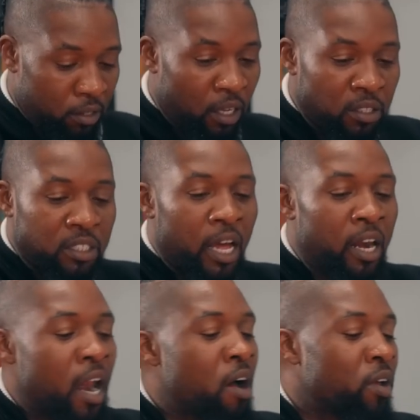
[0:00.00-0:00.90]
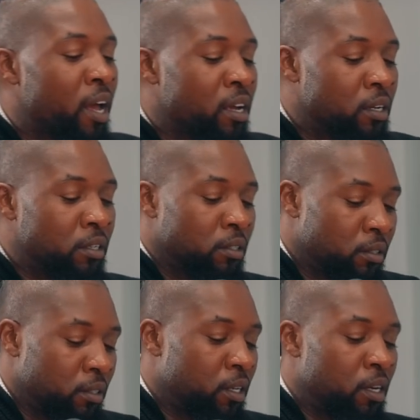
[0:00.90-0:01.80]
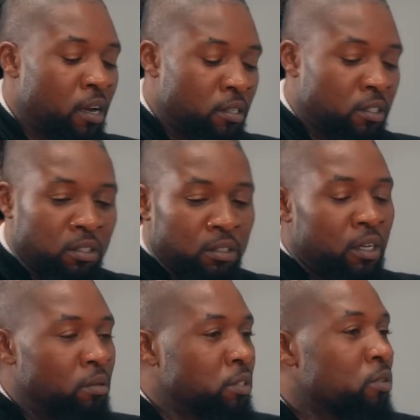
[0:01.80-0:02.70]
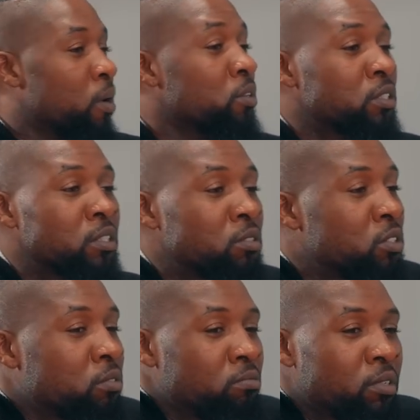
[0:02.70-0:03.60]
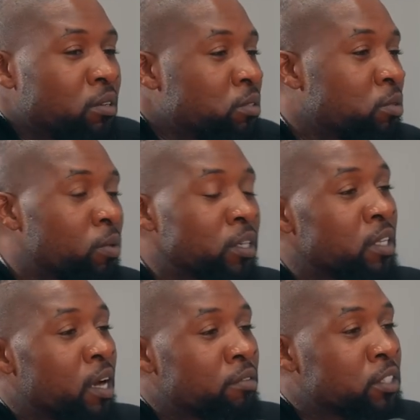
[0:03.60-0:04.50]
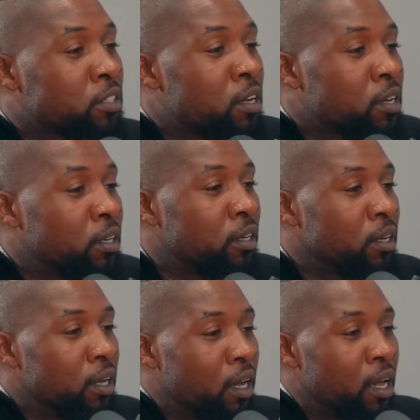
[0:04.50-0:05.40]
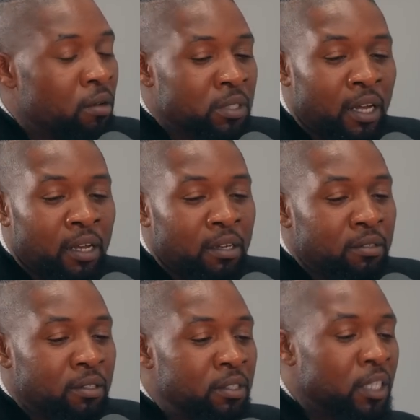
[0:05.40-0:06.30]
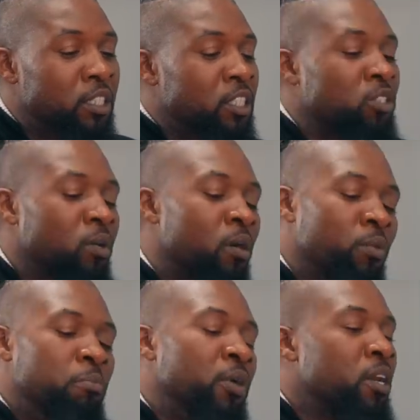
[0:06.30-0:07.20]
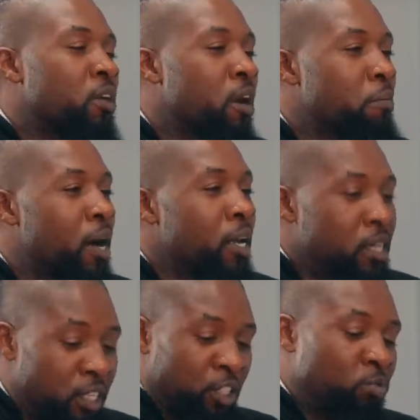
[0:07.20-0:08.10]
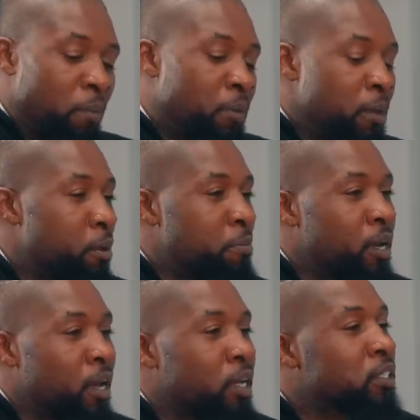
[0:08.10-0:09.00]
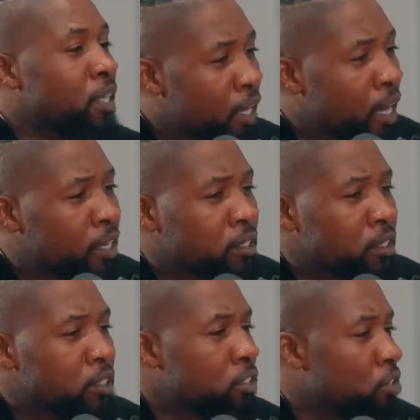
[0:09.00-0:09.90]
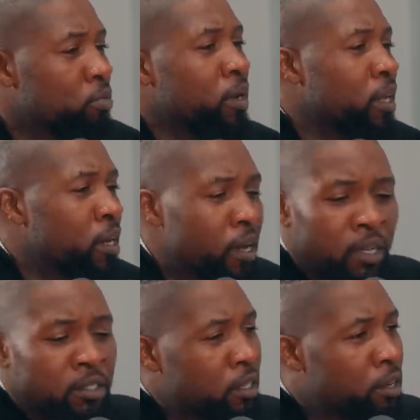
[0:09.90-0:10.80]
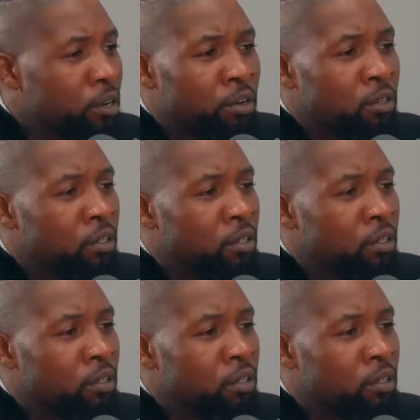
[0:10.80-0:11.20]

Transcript: he sat it out like a, and I'm just it was gross. It was the it was the worst thing I ever saw. And I was like, this is what we put in our body. This is what people put in. He said, yes. So do you want to eat it? I said, no.